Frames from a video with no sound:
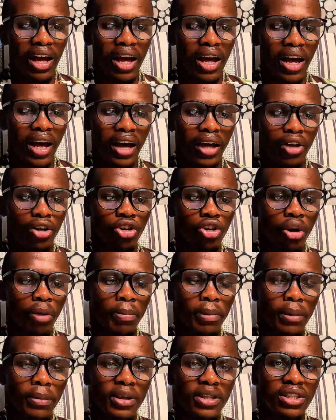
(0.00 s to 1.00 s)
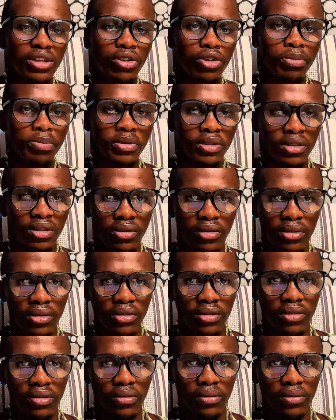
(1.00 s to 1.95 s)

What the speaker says: and complementary businesses.